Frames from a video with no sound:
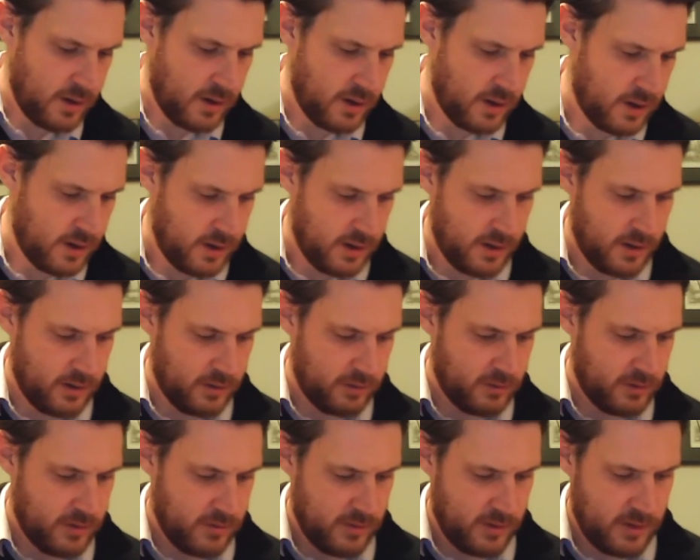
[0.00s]
I'll
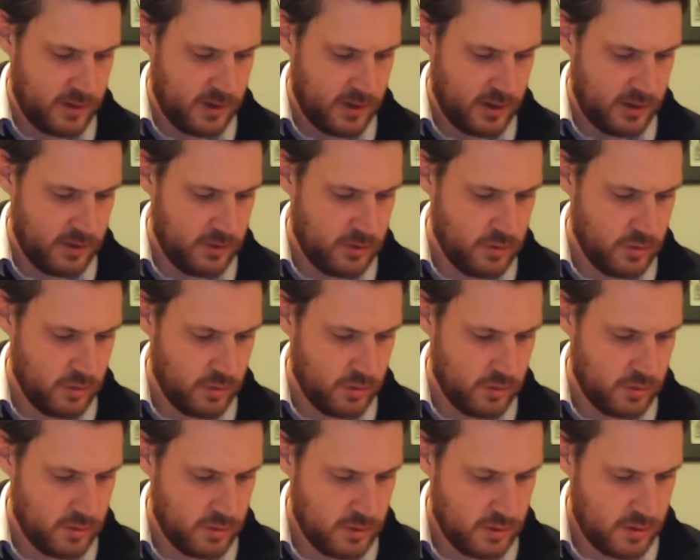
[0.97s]
give it a good
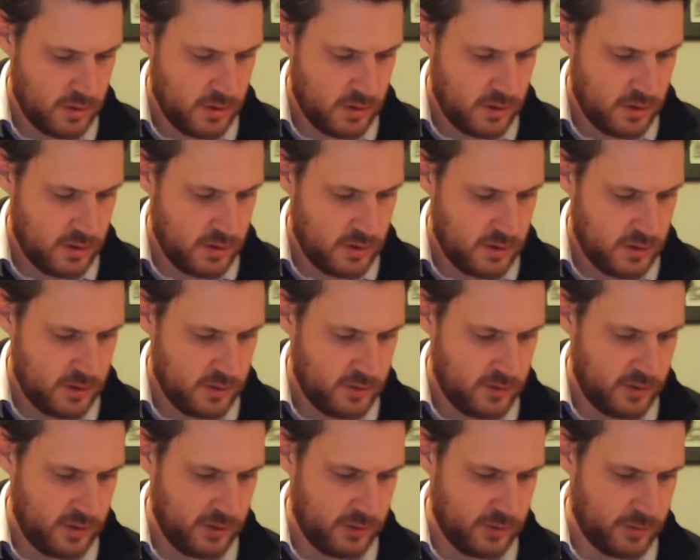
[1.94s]

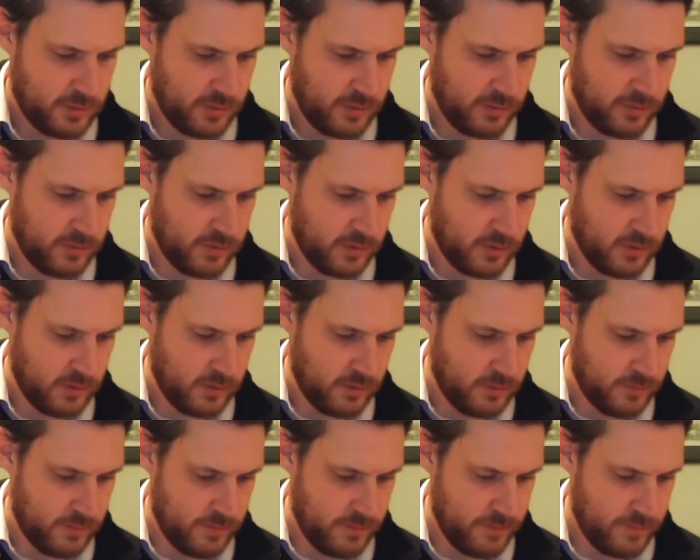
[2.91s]
teaspoonful
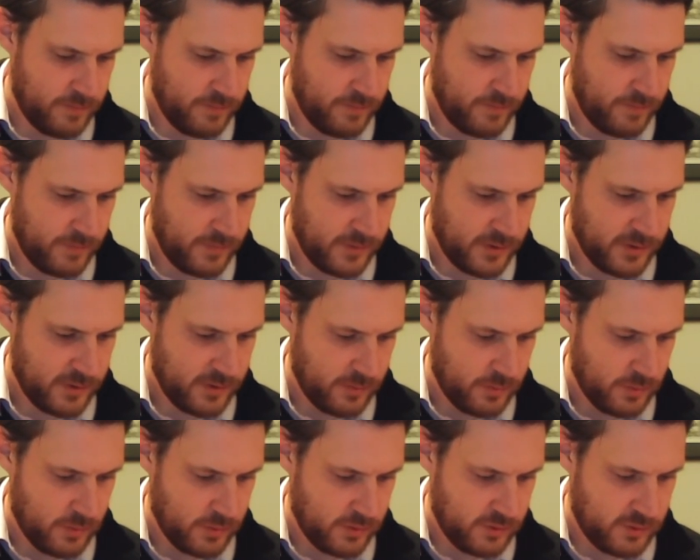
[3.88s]
of
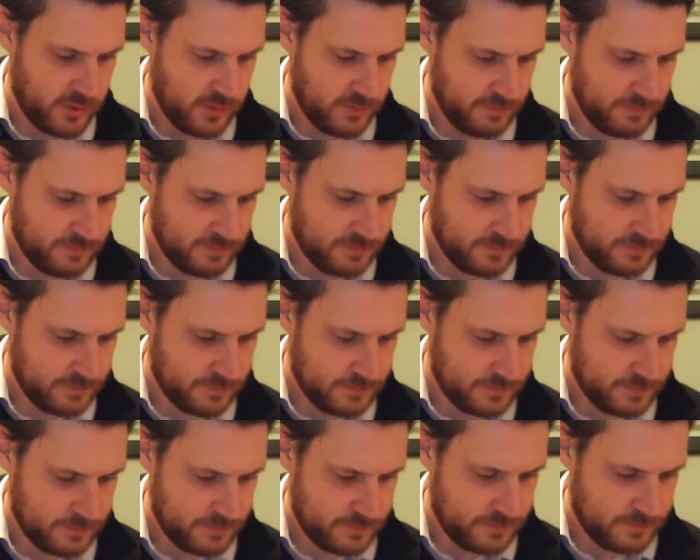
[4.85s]
water,
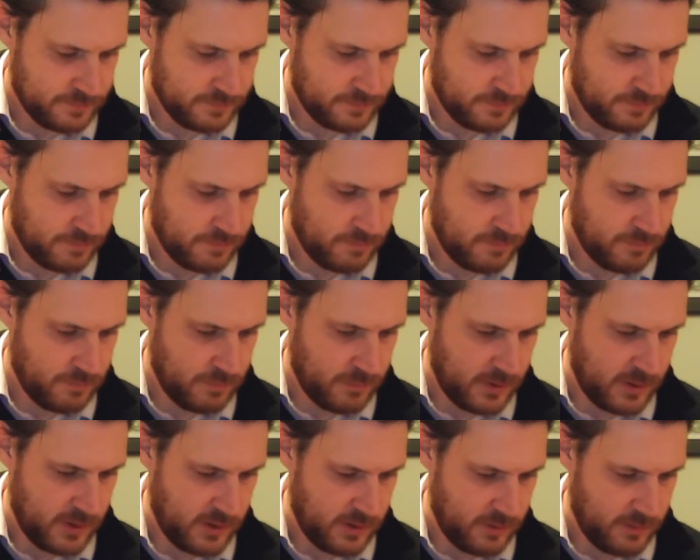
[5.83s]

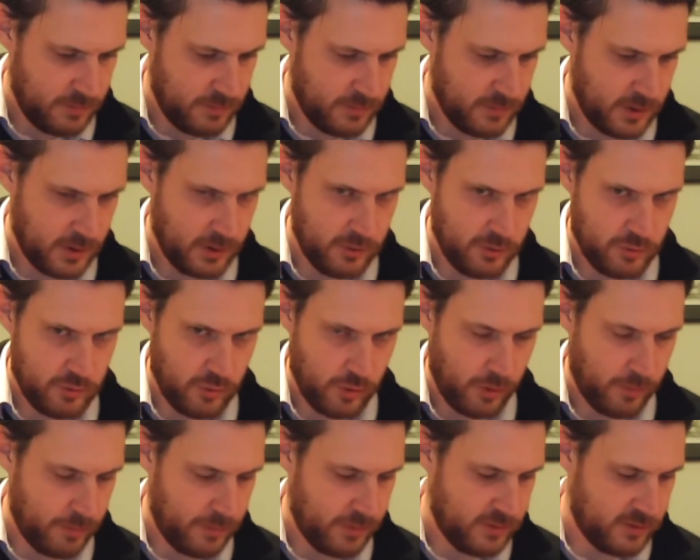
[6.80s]
maybe a
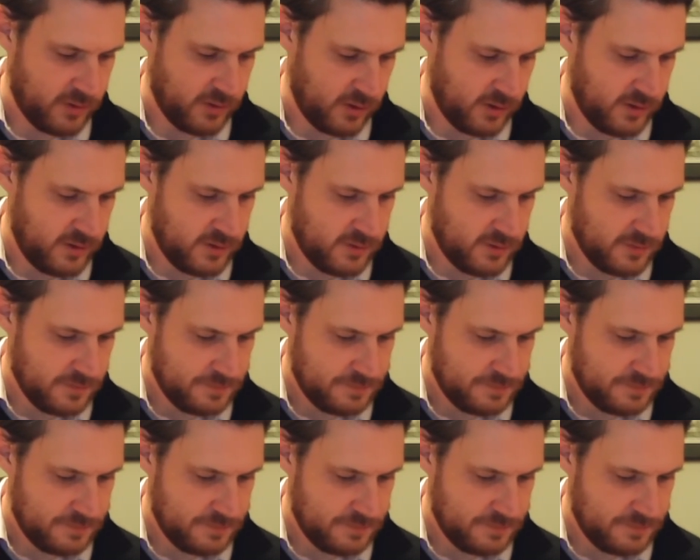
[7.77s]
drop besides.